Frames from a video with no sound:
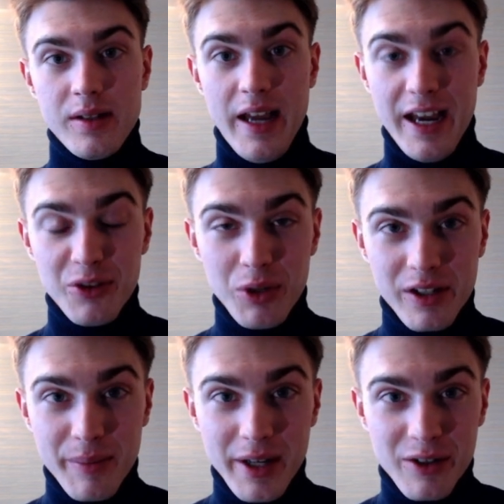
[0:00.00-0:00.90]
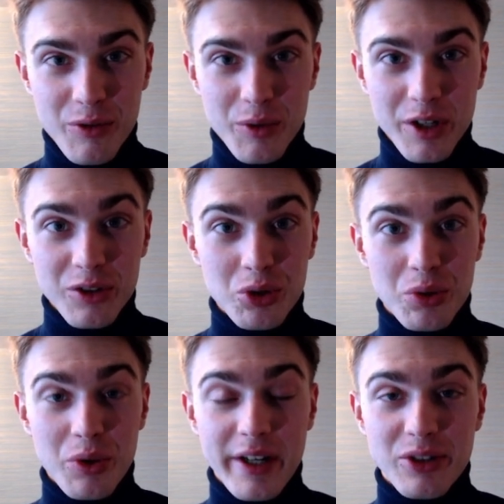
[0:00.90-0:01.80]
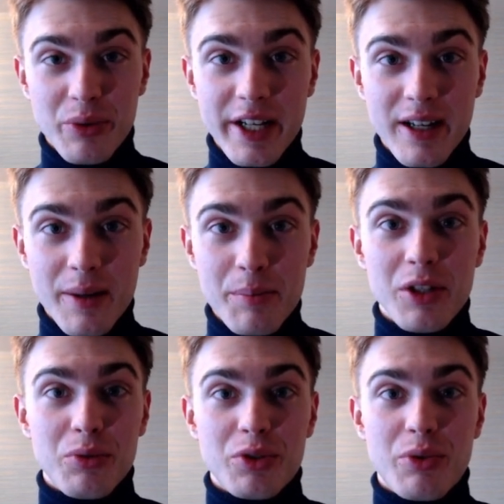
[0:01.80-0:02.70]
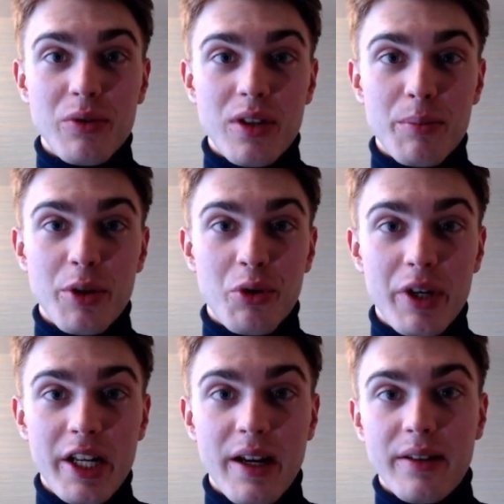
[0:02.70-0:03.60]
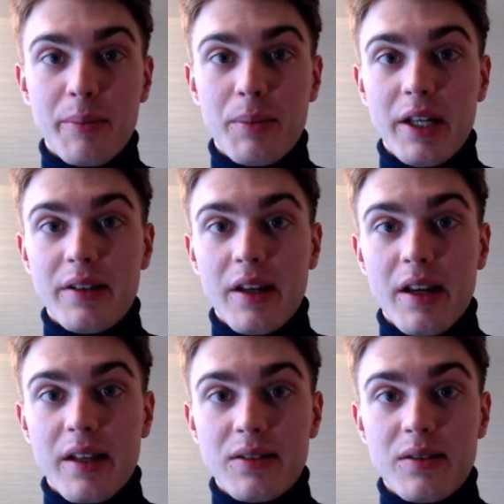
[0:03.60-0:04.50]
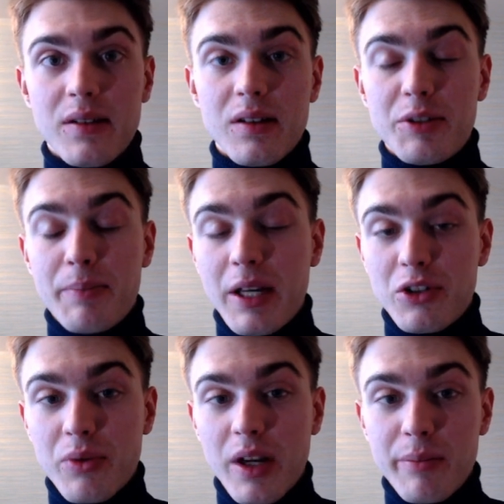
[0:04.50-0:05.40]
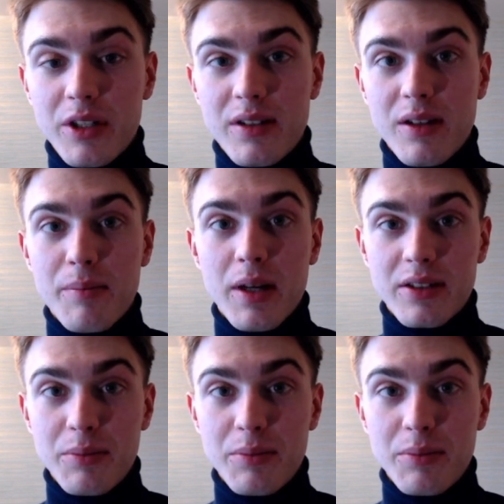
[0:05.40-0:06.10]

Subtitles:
And welcome back everyone to today's recap. It was round number 3 and I played against Spanish Grandmaster Maksim